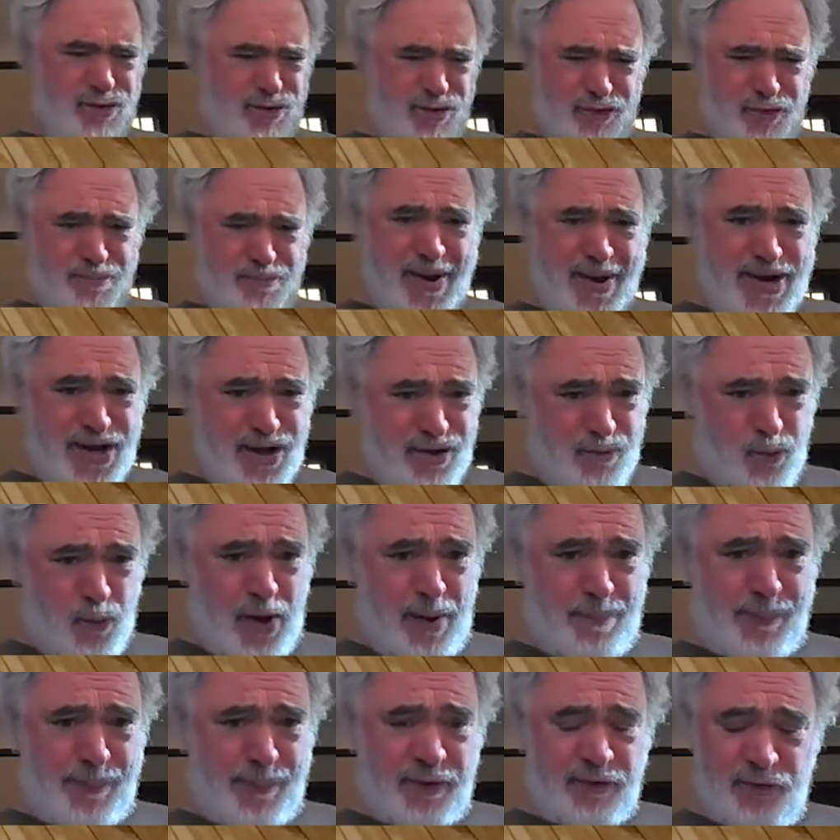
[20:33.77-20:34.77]
There's many
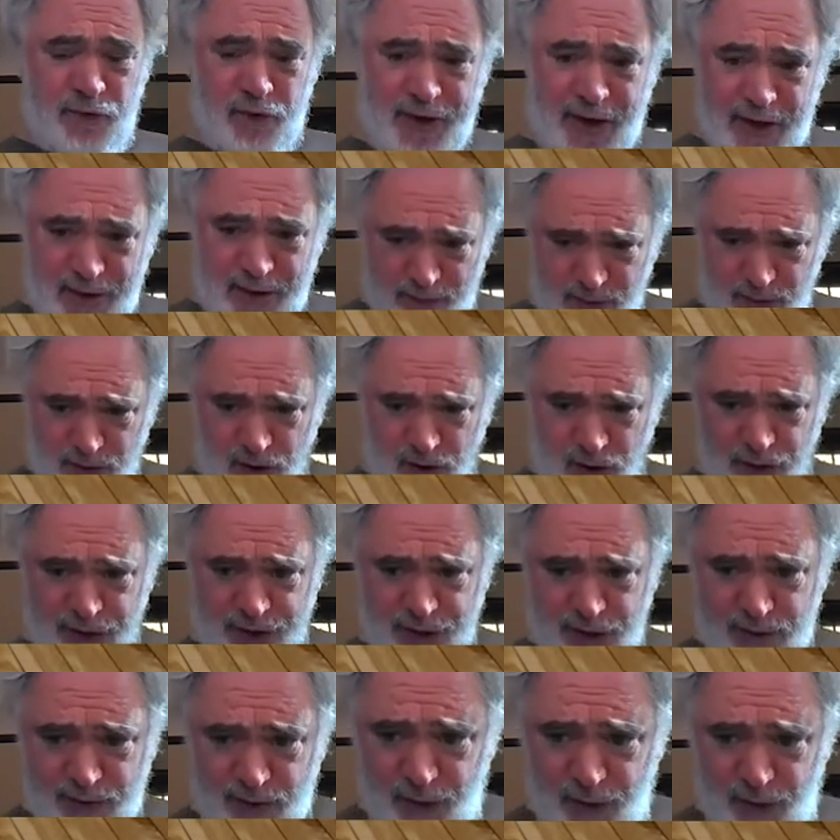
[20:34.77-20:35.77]
weapons. Okay,
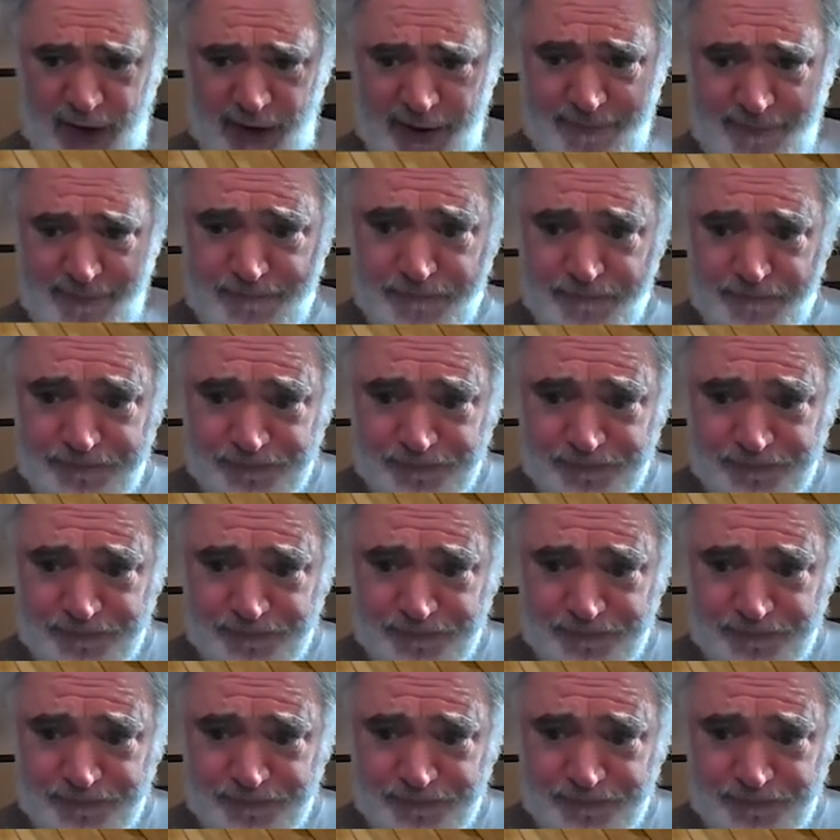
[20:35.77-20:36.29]
Cody, okay.